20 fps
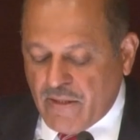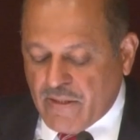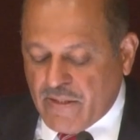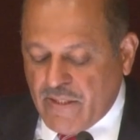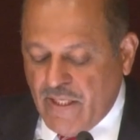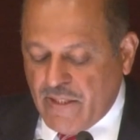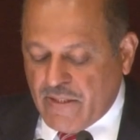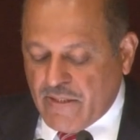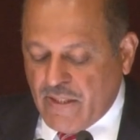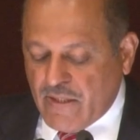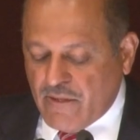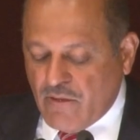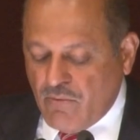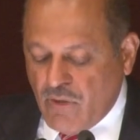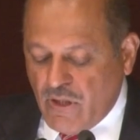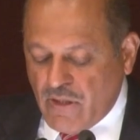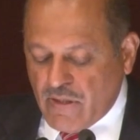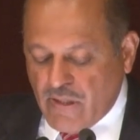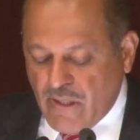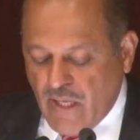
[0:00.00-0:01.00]
States as the
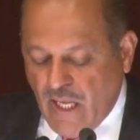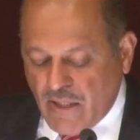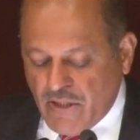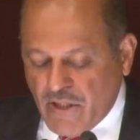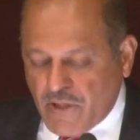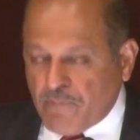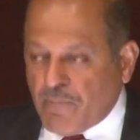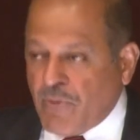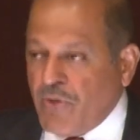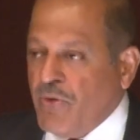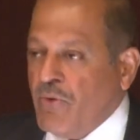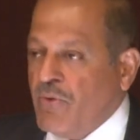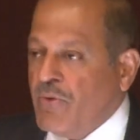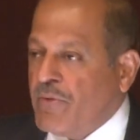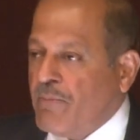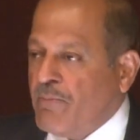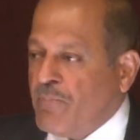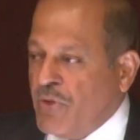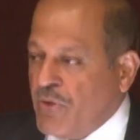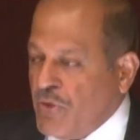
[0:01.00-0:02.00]
world's largest
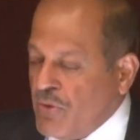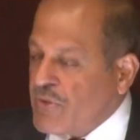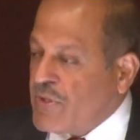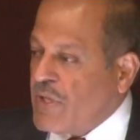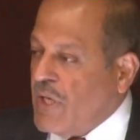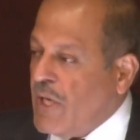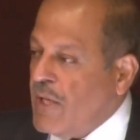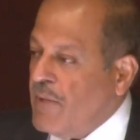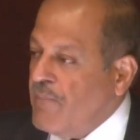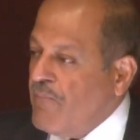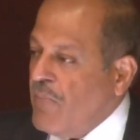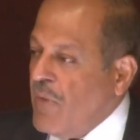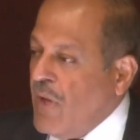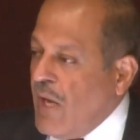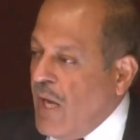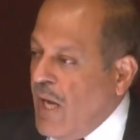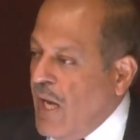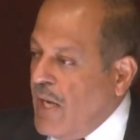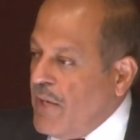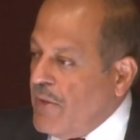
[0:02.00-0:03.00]
producer
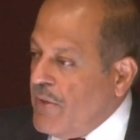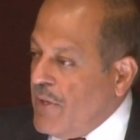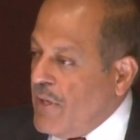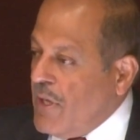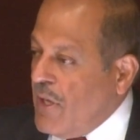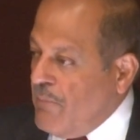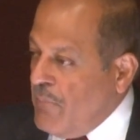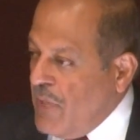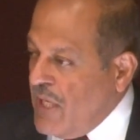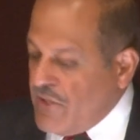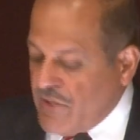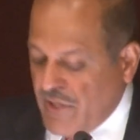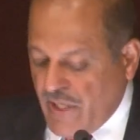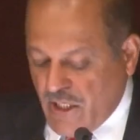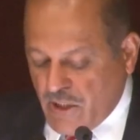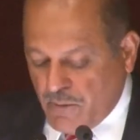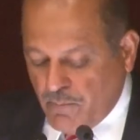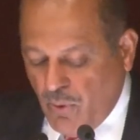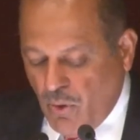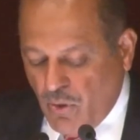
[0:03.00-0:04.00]
and a major
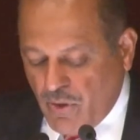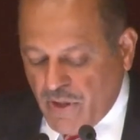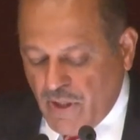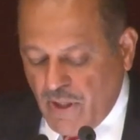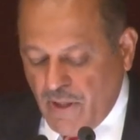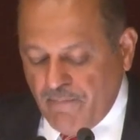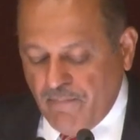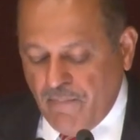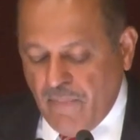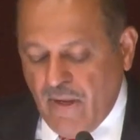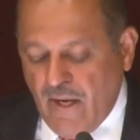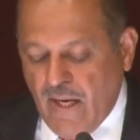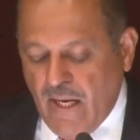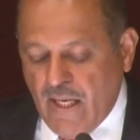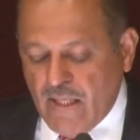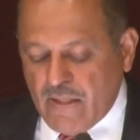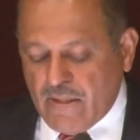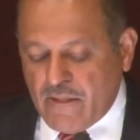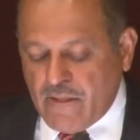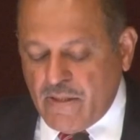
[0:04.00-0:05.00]
exporter,
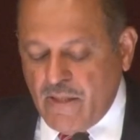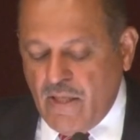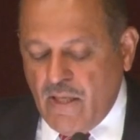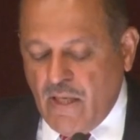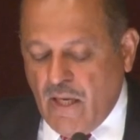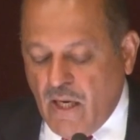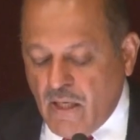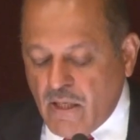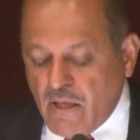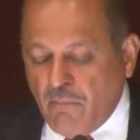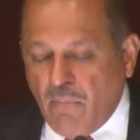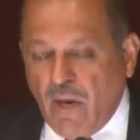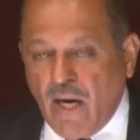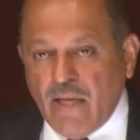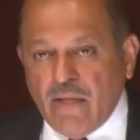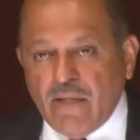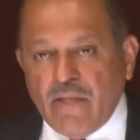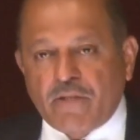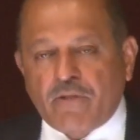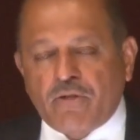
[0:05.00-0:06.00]
has
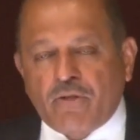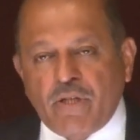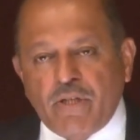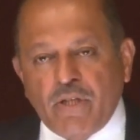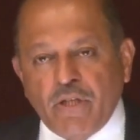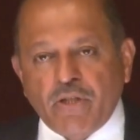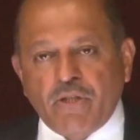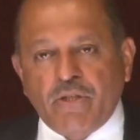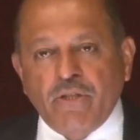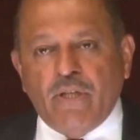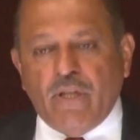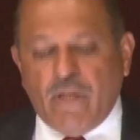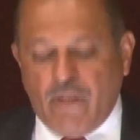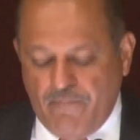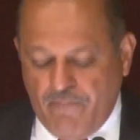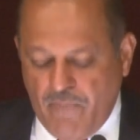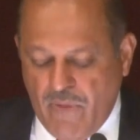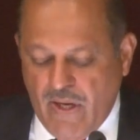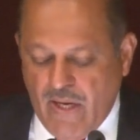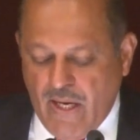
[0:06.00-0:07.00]
undermined the traditional
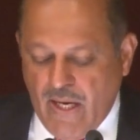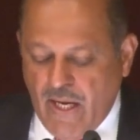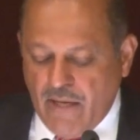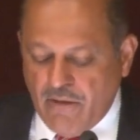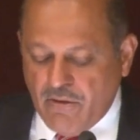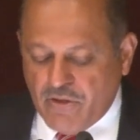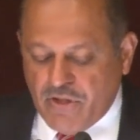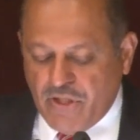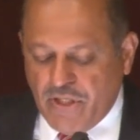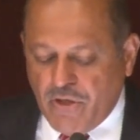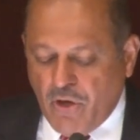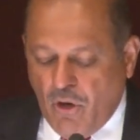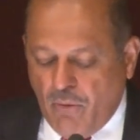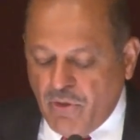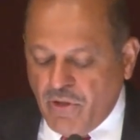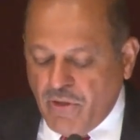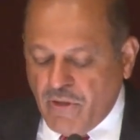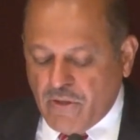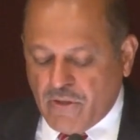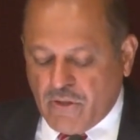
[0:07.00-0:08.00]
energy
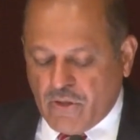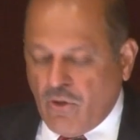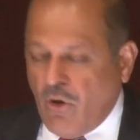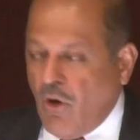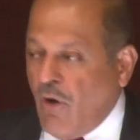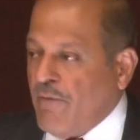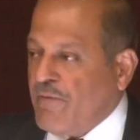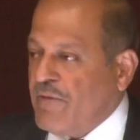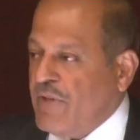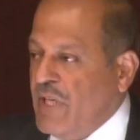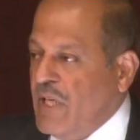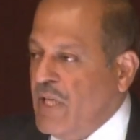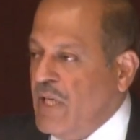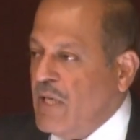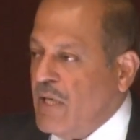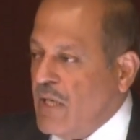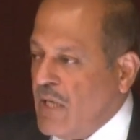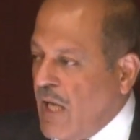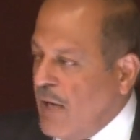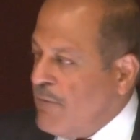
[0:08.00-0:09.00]
dominance of the
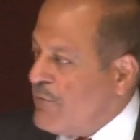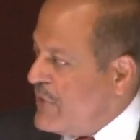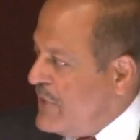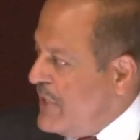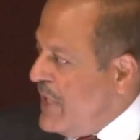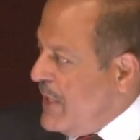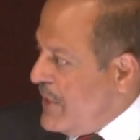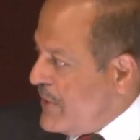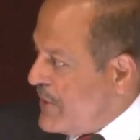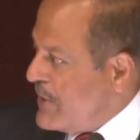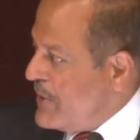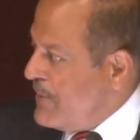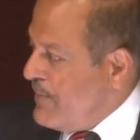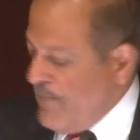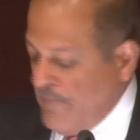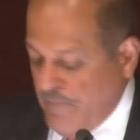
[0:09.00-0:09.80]
Gulf states.